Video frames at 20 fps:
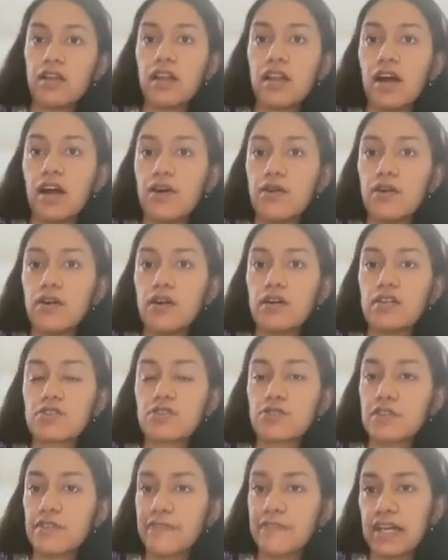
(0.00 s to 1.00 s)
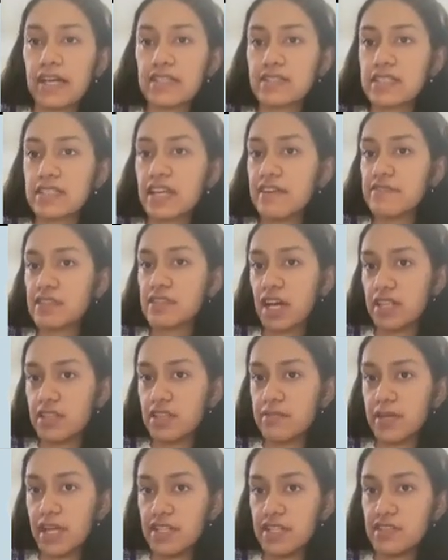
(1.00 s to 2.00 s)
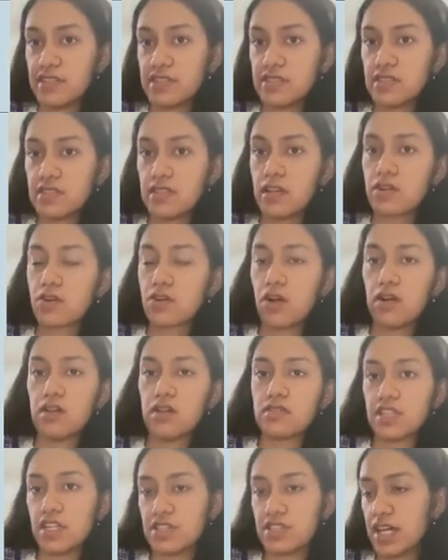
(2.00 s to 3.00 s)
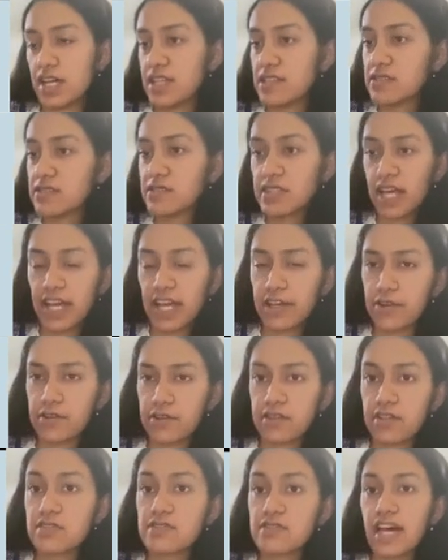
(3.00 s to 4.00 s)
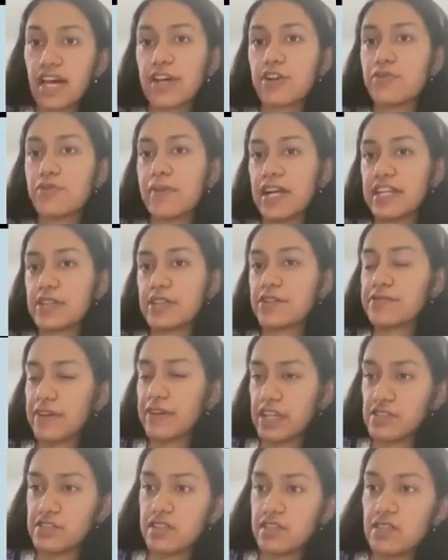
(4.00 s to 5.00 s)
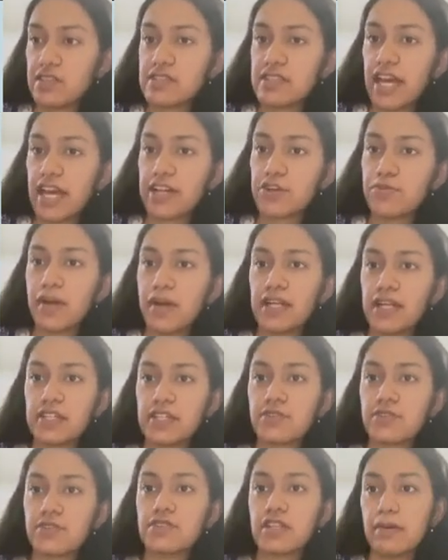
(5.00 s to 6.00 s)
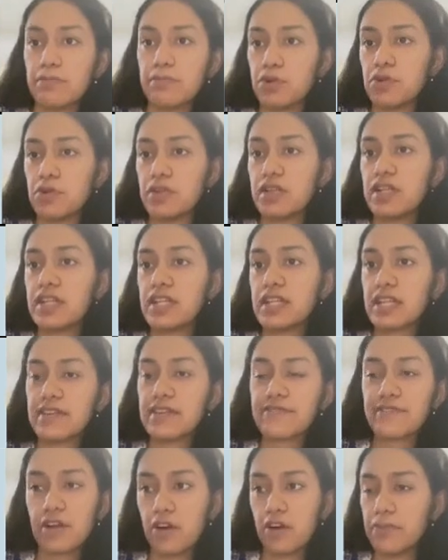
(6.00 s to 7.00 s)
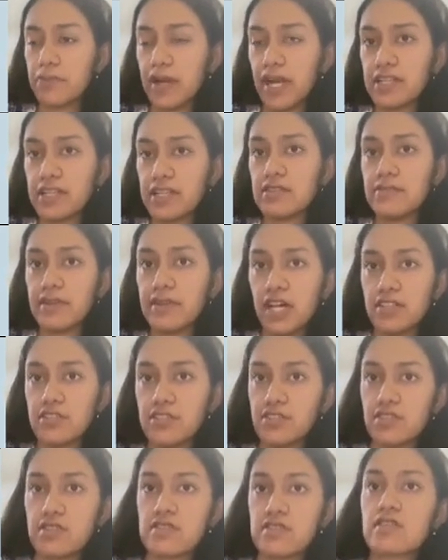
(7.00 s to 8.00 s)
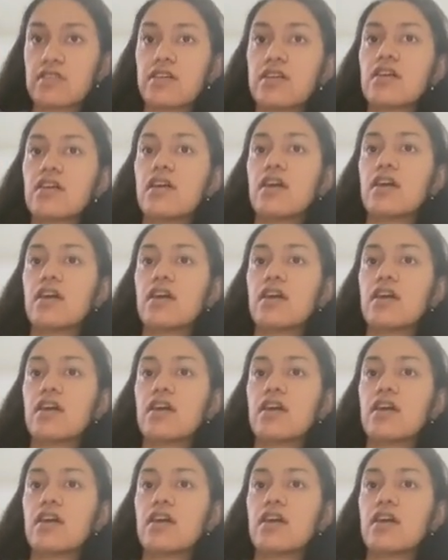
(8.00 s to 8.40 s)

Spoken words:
Now to the face, it gives other branches such as zygomaticofacial, zygomaticotemporal, and infraorbital branches.